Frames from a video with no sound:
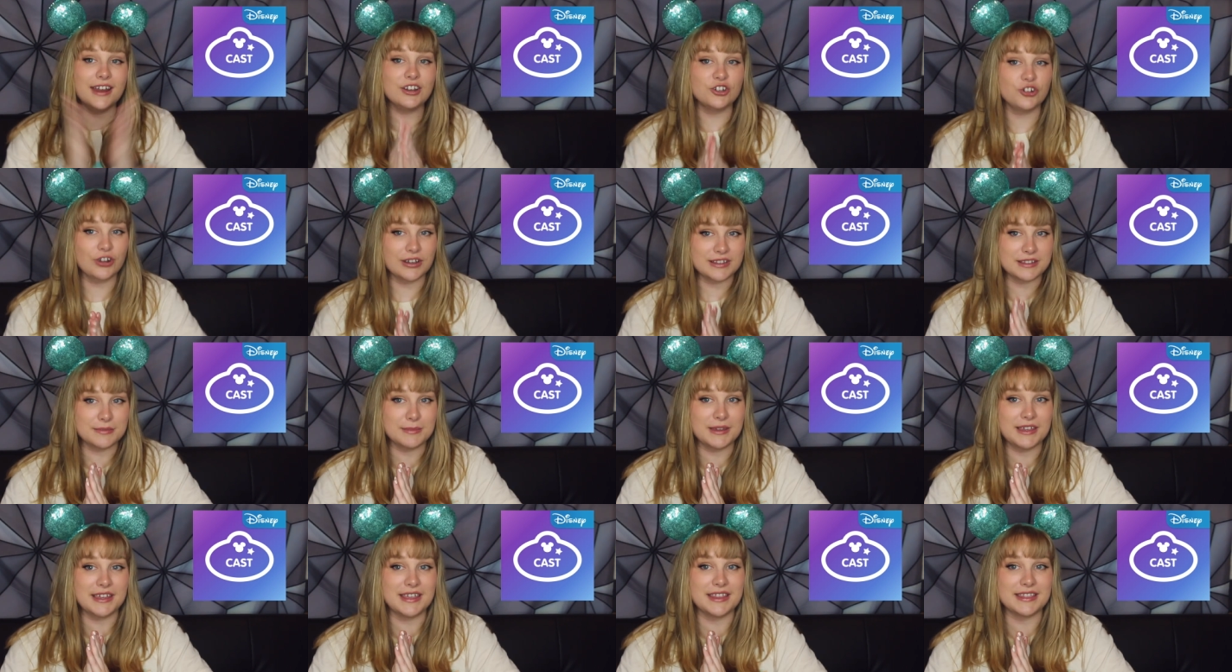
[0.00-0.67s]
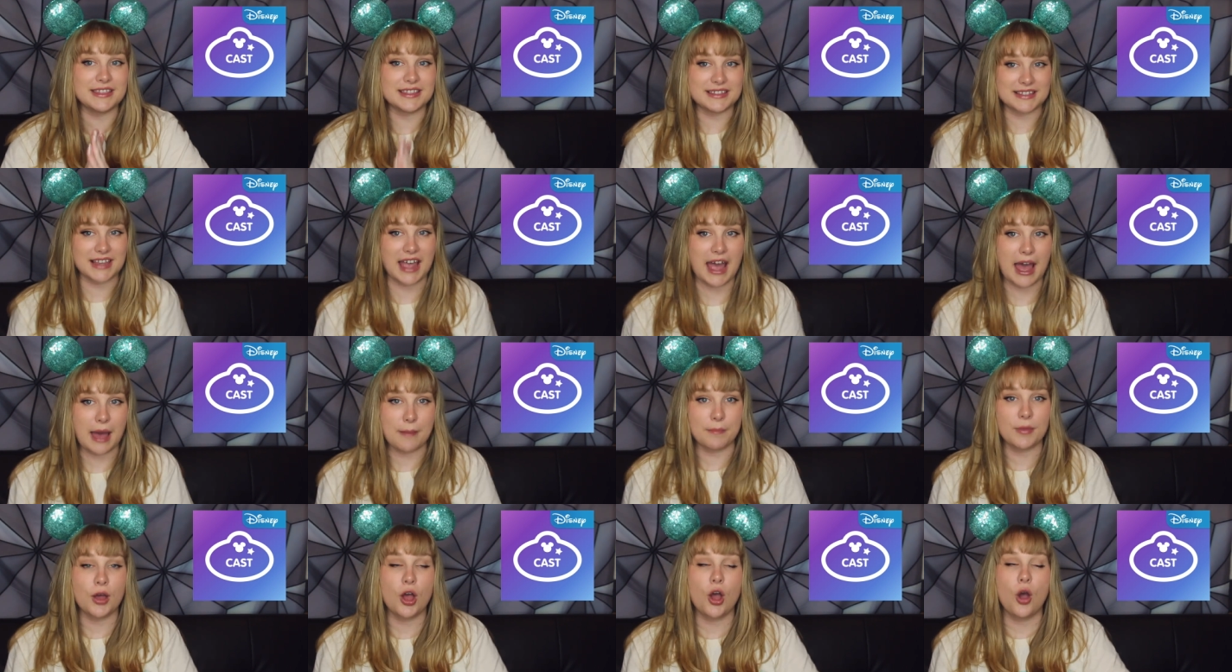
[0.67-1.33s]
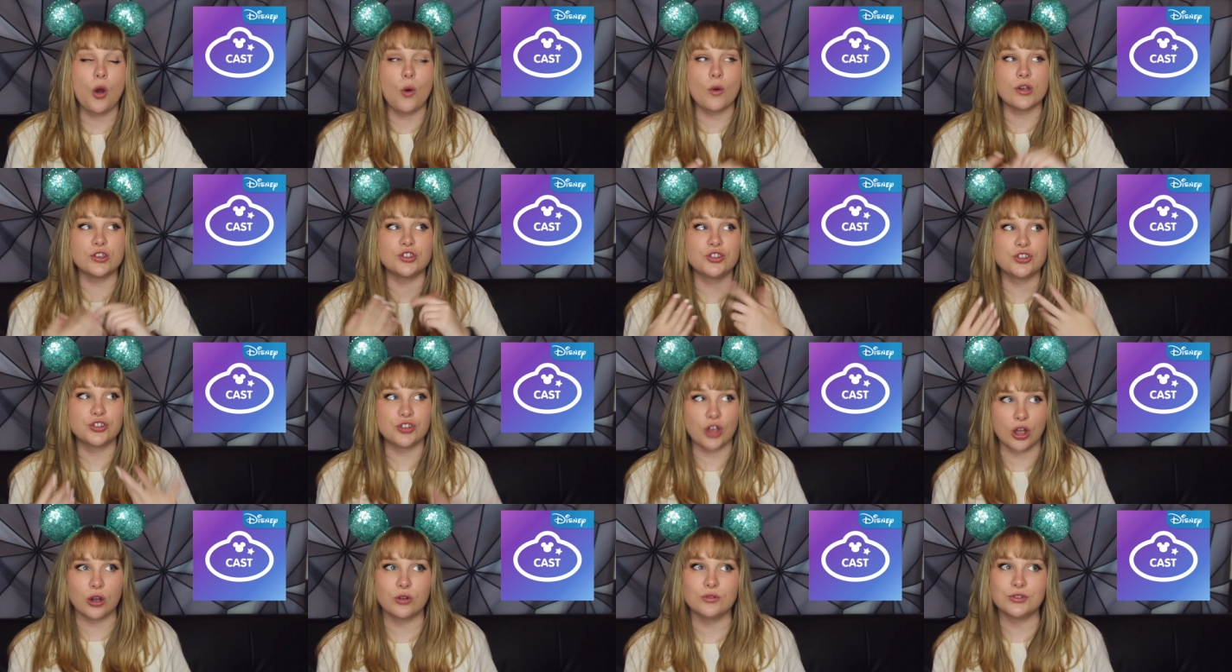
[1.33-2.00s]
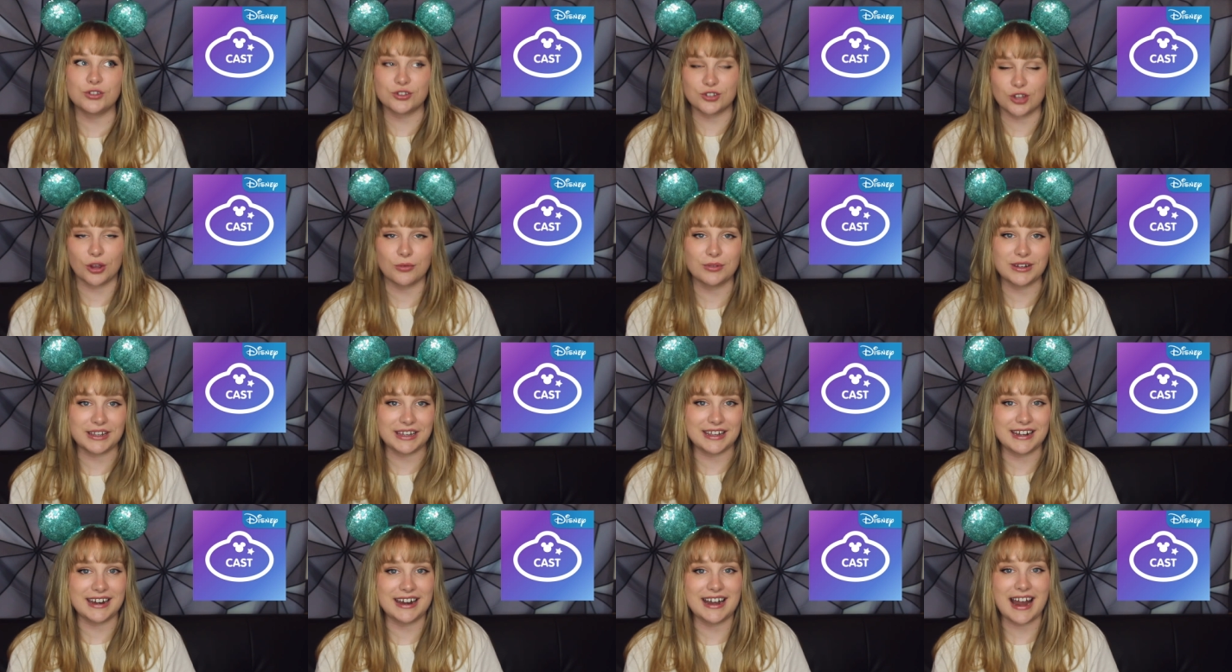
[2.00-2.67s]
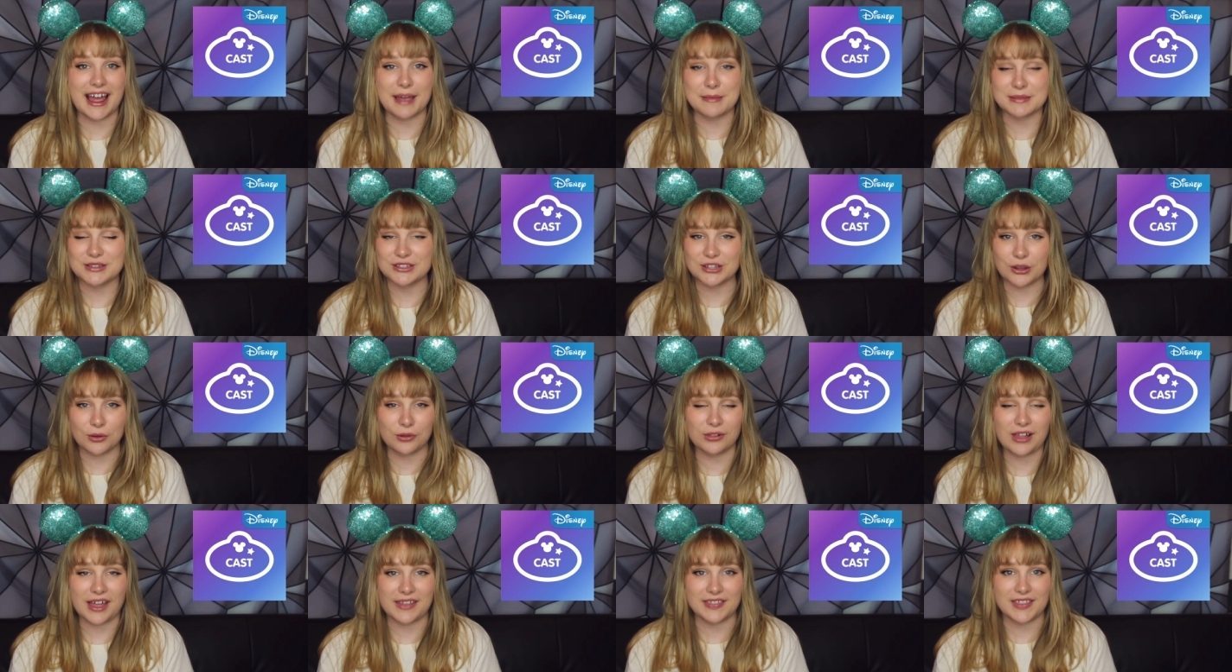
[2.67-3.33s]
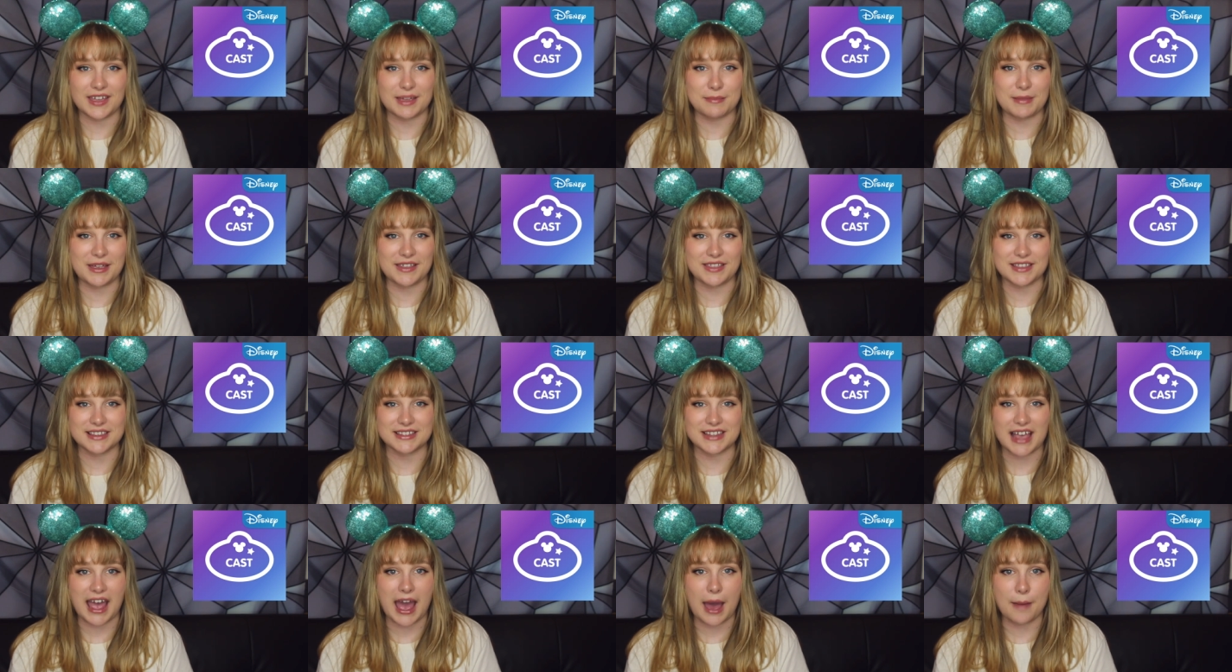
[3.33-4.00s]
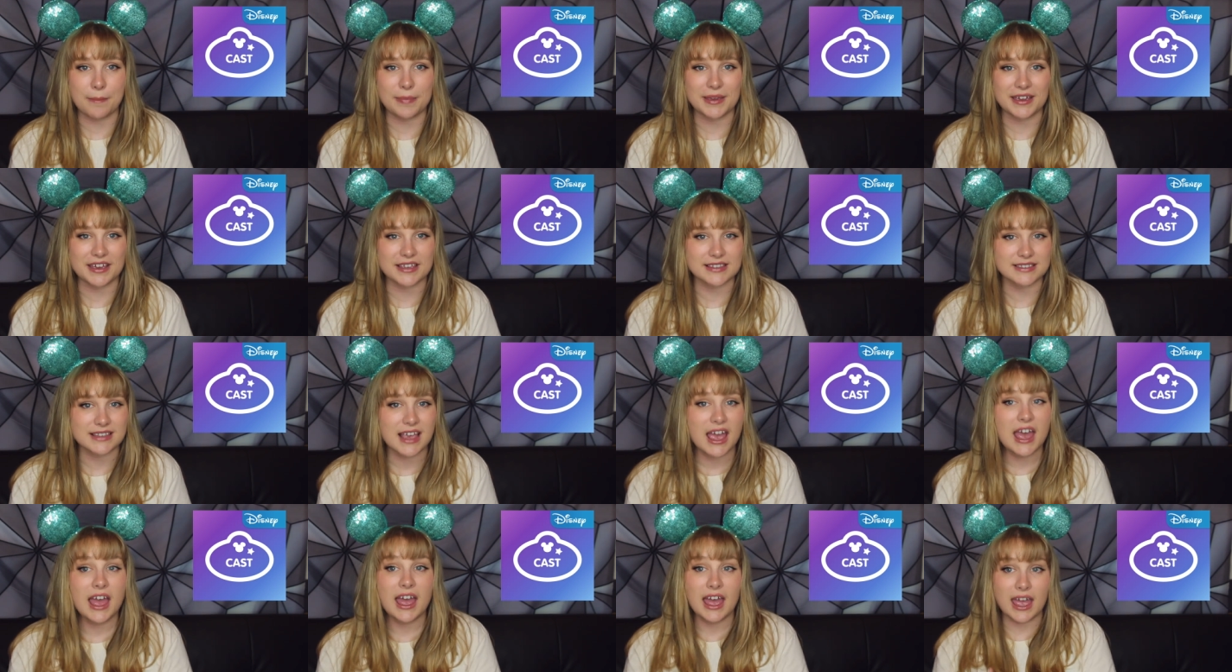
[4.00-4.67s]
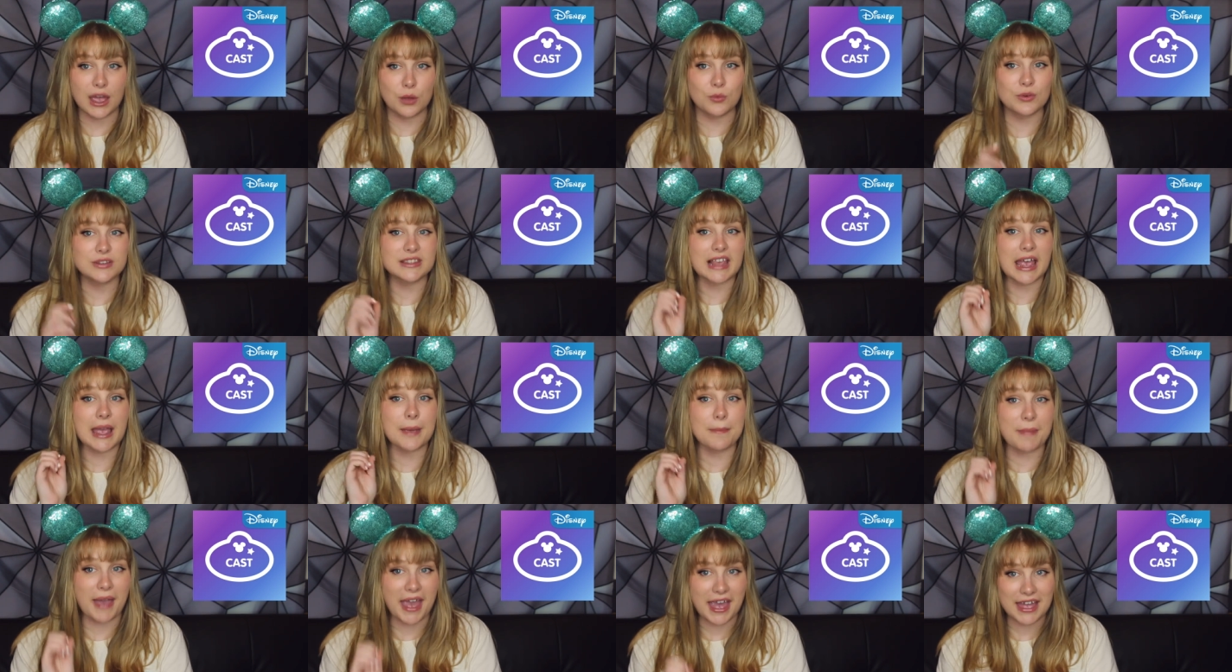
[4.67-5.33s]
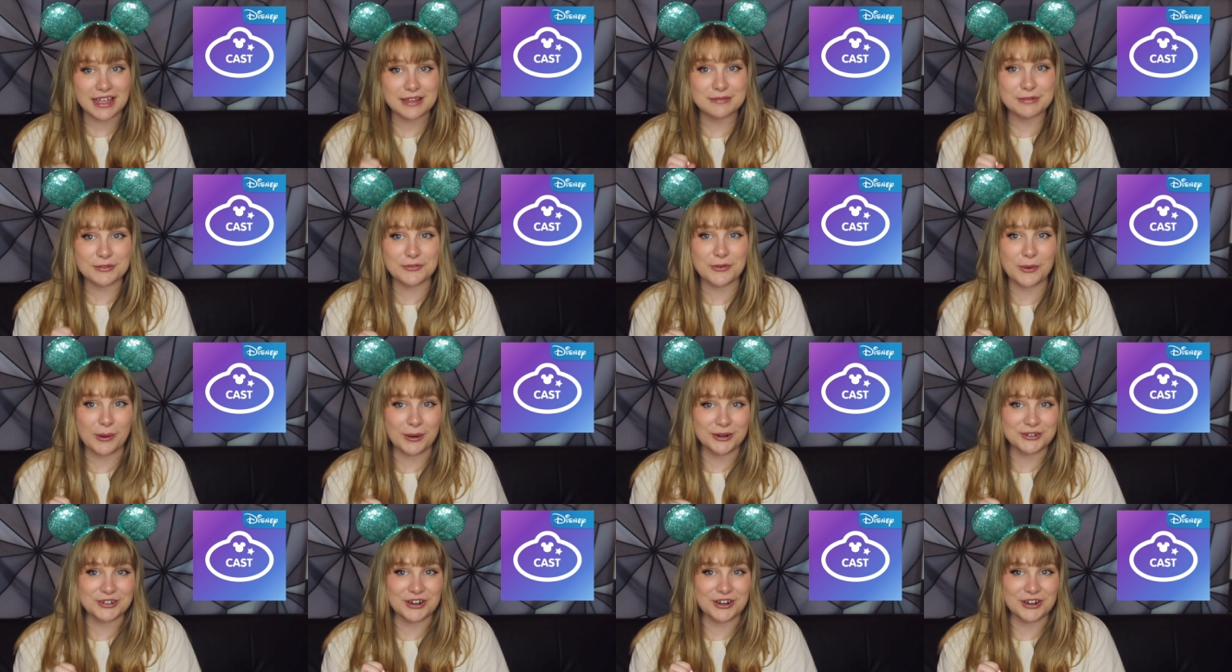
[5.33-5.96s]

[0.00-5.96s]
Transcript: And trust me, this app was so, so needed. I'm so glad they made this app because it was a pain before